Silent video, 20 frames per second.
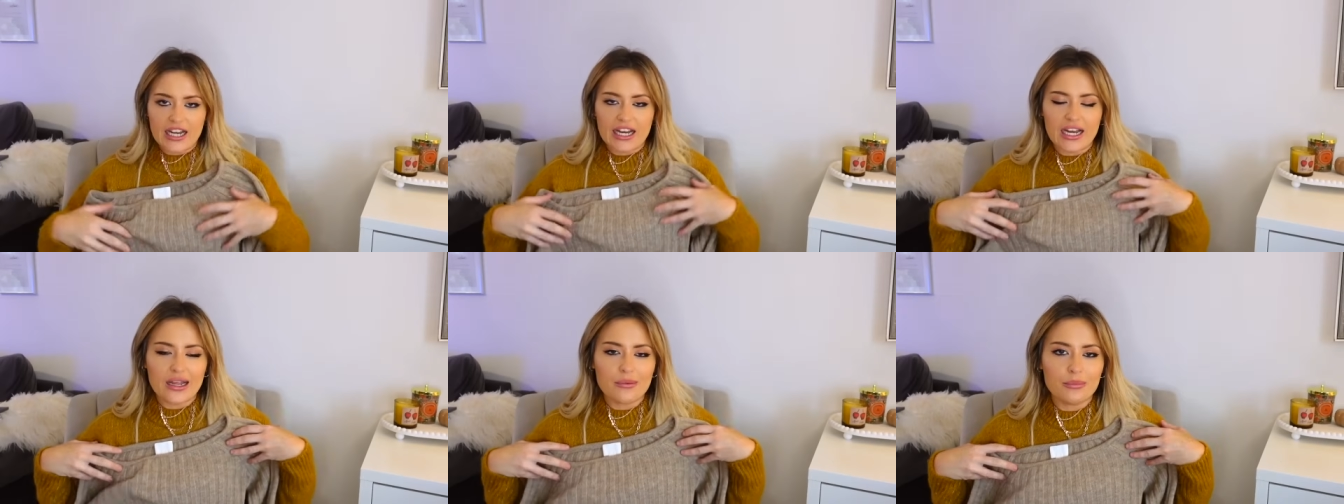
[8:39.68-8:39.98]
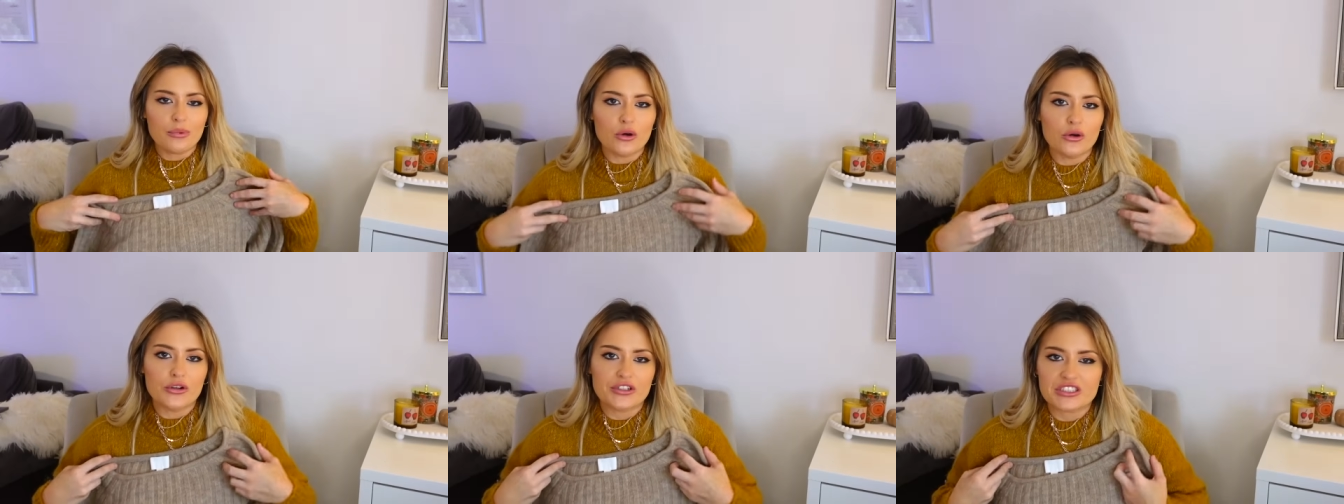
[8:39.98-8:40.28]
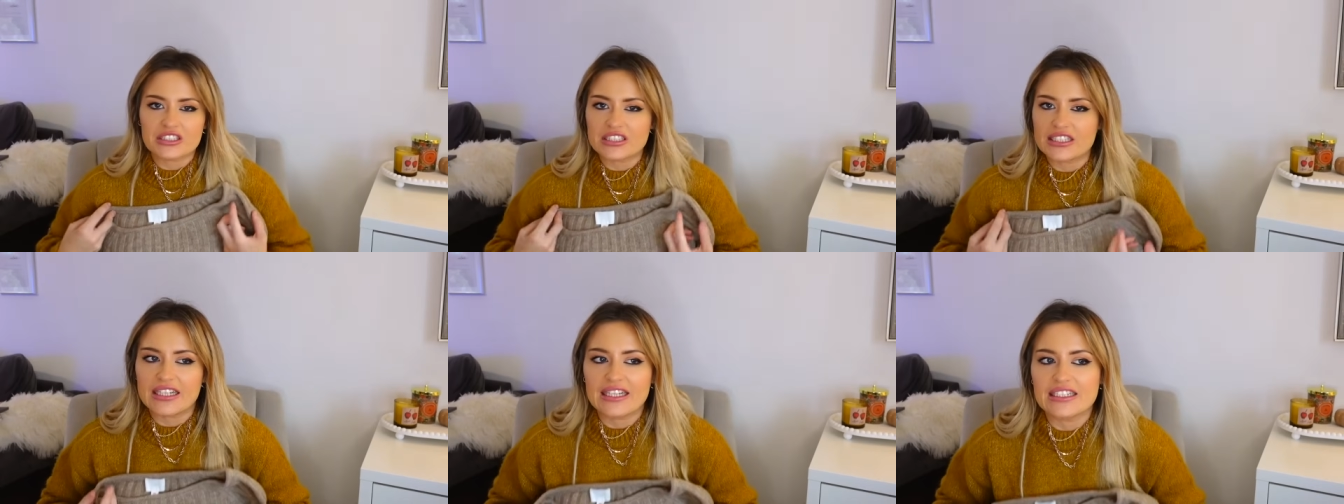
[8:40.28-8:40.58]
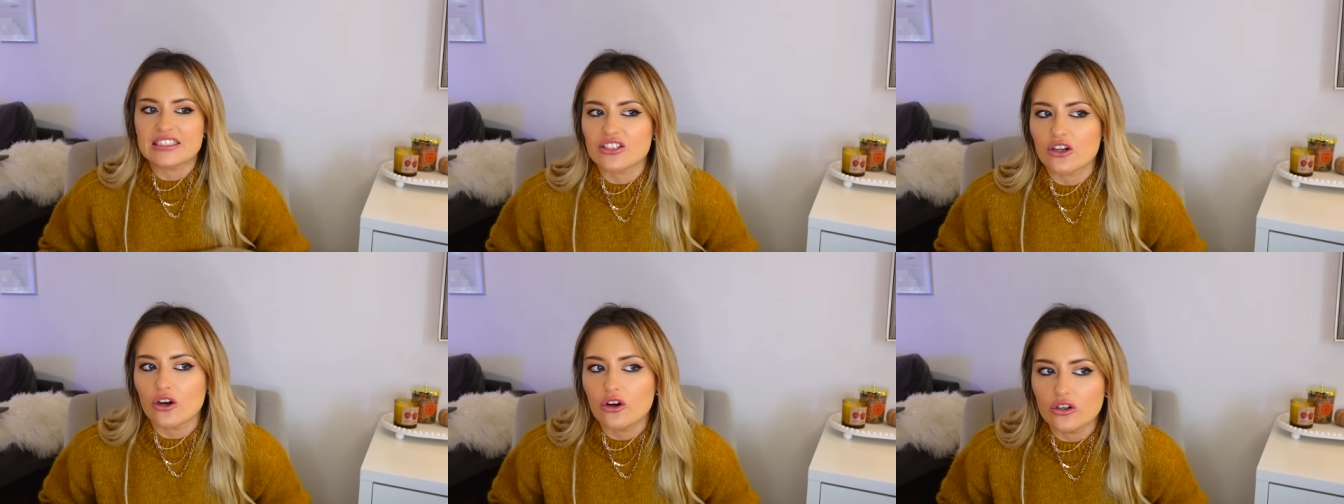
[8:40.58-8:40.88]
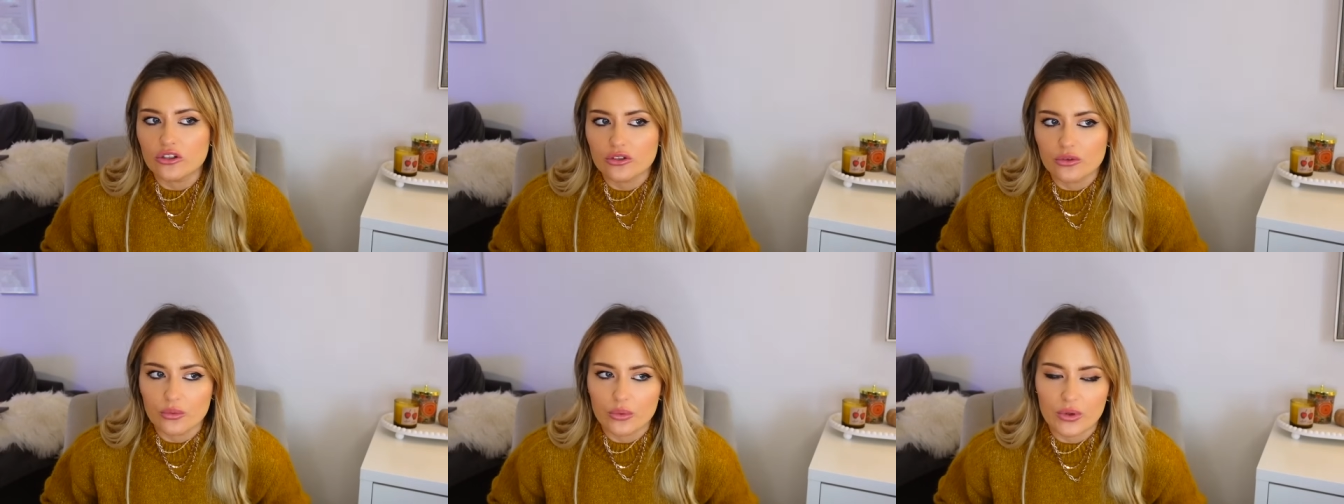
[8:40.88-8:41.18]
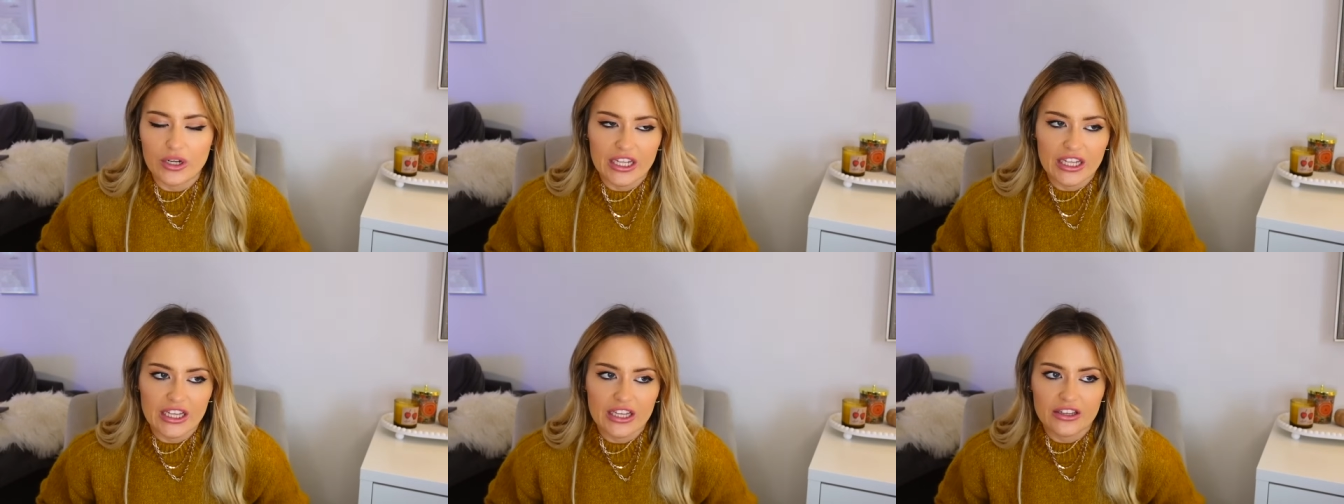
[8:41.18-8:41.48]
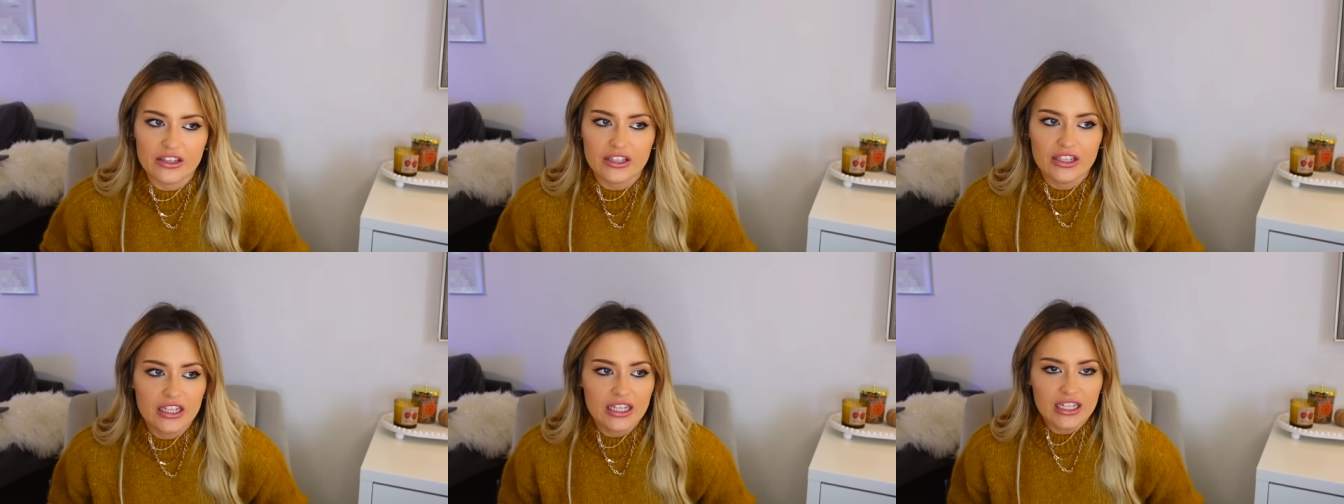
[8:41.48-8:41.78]
I put it on
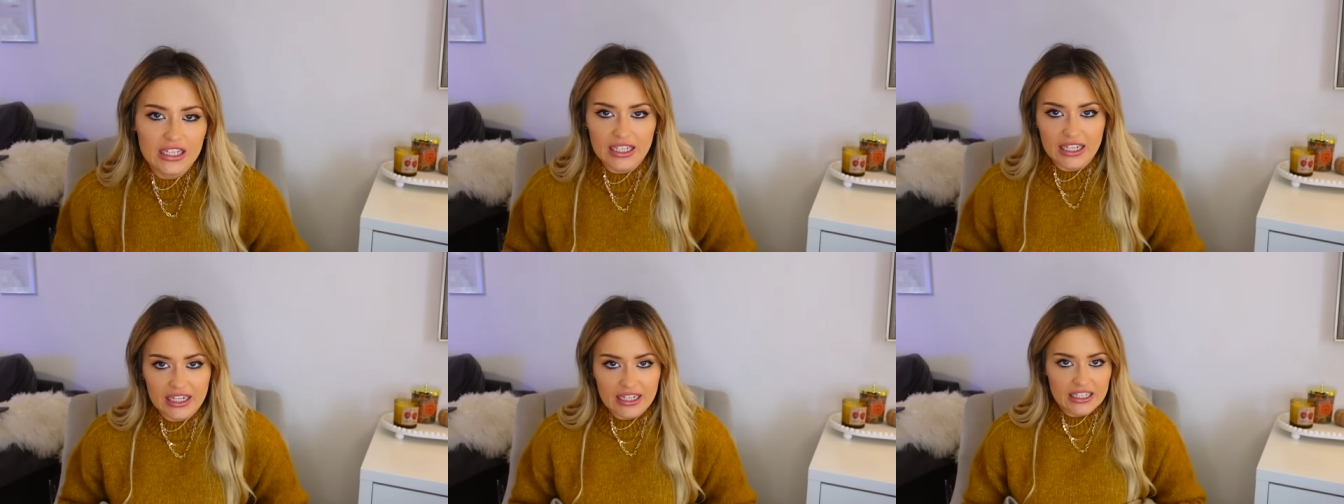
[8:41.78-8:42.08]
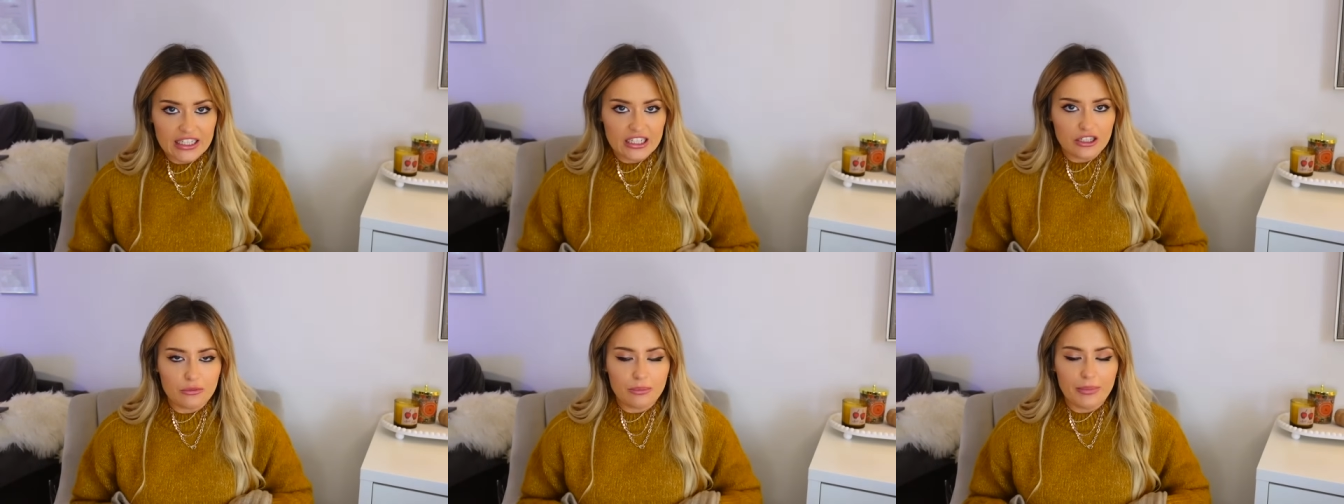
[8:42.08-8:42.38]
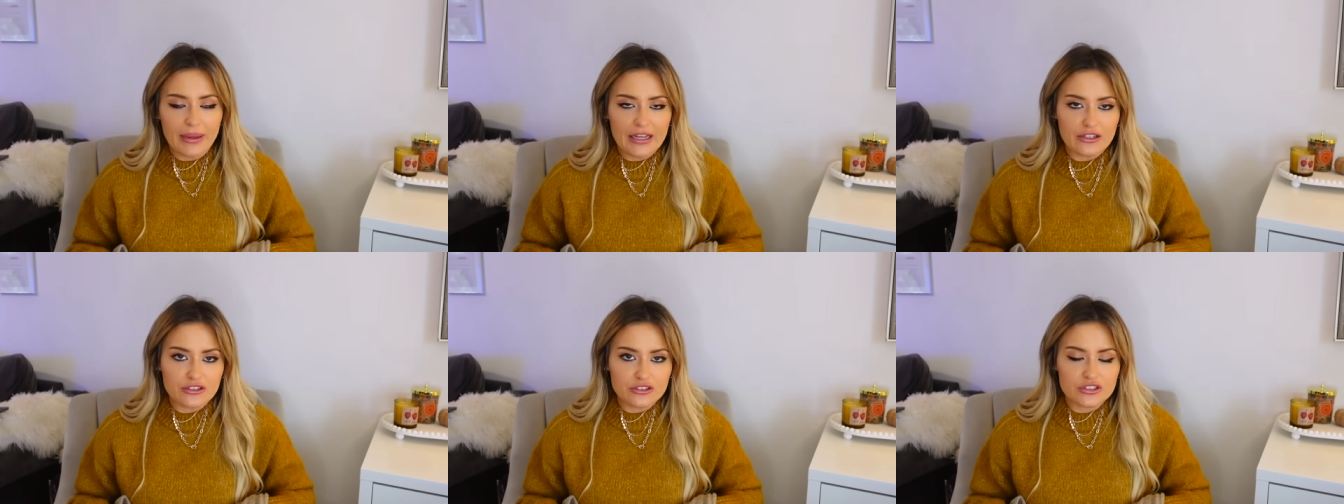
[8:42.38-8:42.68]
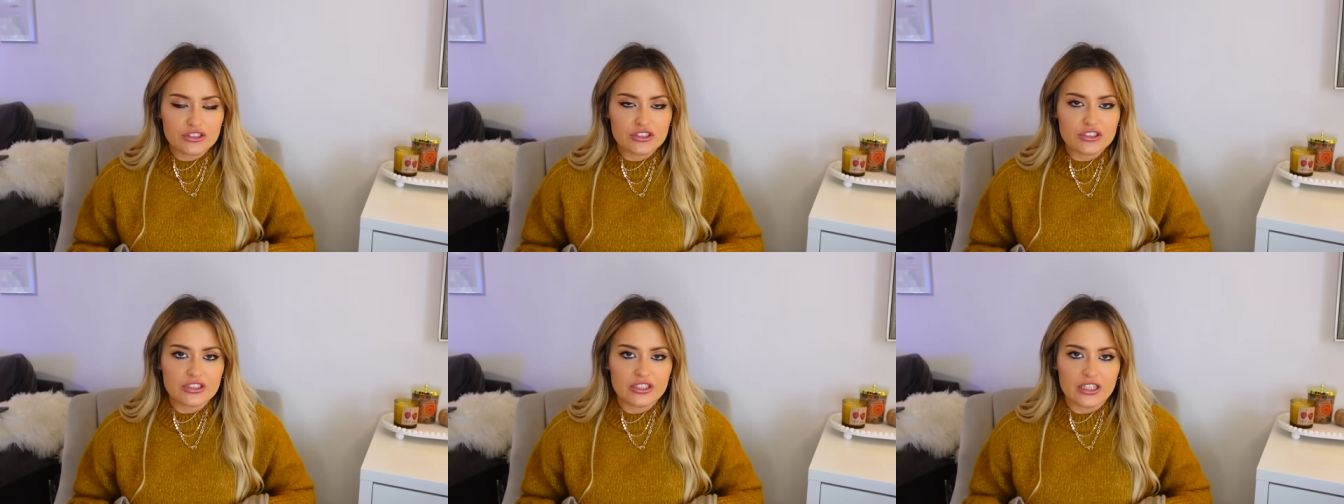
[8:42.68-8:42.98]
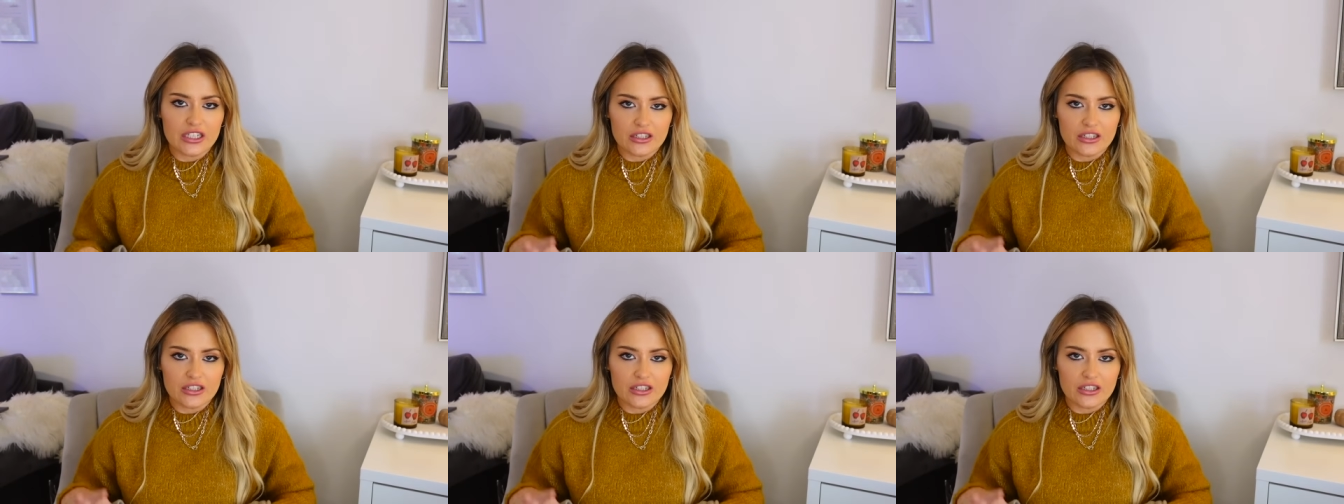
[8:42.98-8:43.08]
with like a little belt.